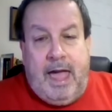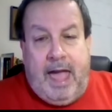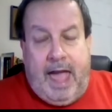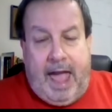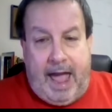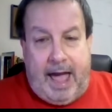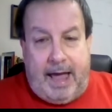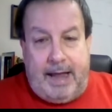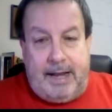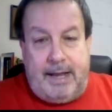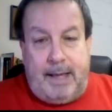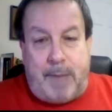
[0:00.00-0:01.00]

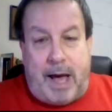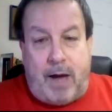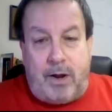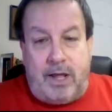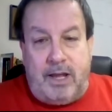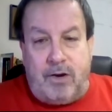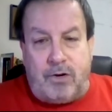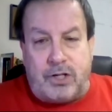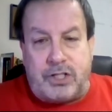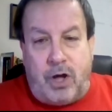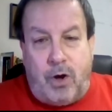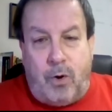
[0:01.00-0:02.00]
And about
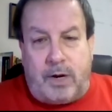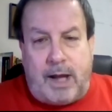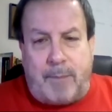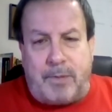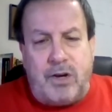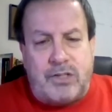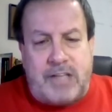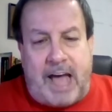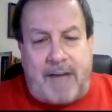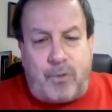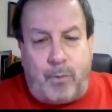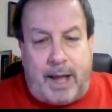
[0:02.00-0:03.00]
a couple years
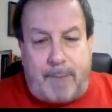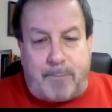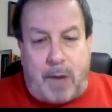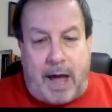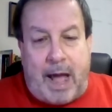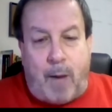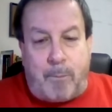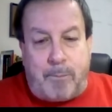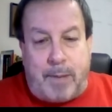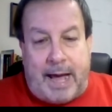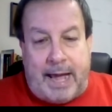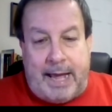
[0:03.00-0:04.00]
after we got bought out
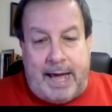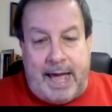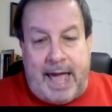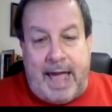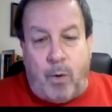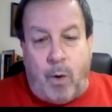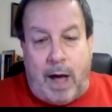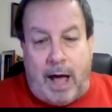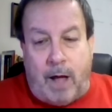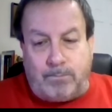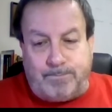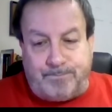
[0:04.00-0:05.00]
by
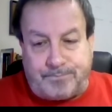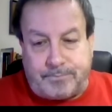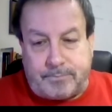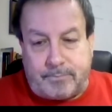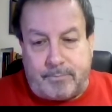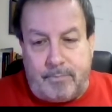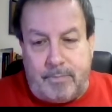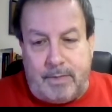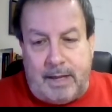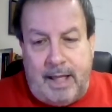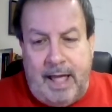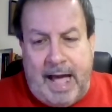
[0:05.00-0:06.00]
AOL,
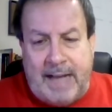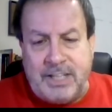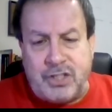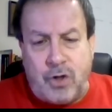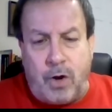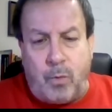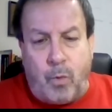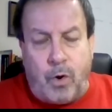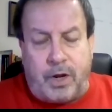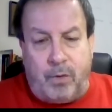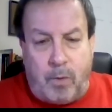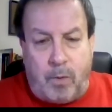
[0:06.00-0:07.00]
I started
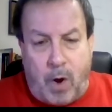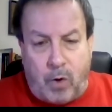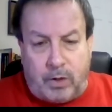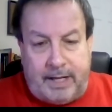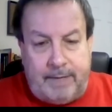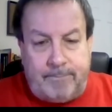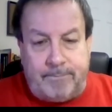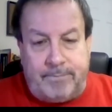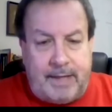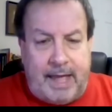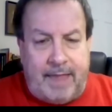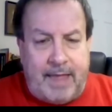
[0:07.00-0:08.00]
working remotely.
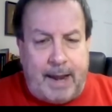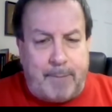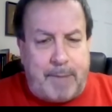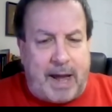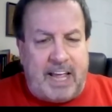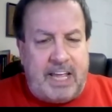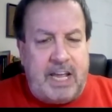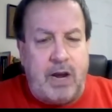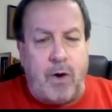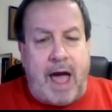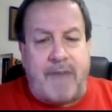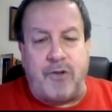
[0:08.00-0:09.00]
And then about a
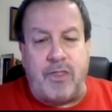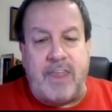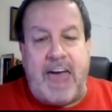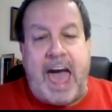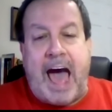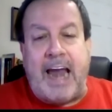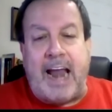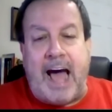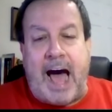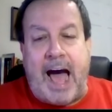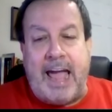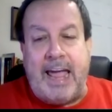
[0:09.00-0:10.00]
year after that,
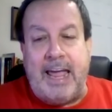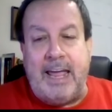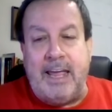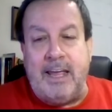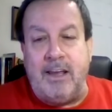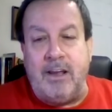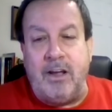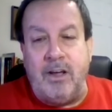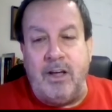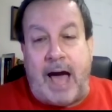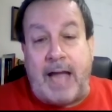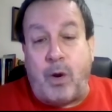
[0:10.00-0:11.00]
I
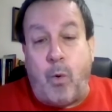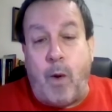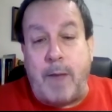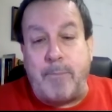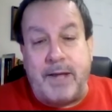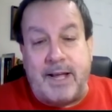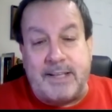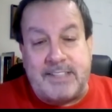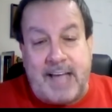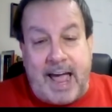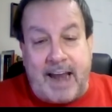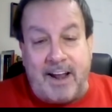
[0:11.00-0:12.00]
quit because
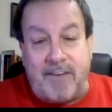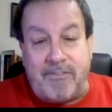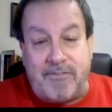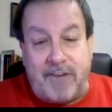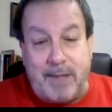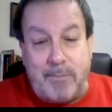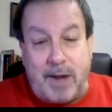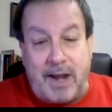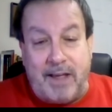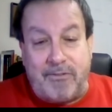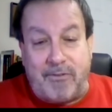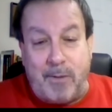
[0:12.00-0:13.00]
I had enough funny
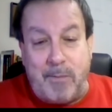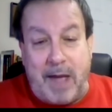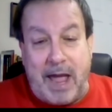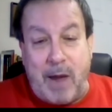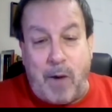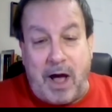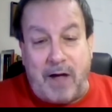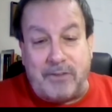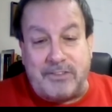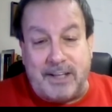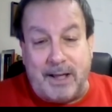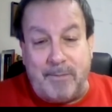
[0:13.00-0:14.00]
money from
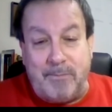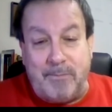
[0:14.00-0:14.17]
AOL to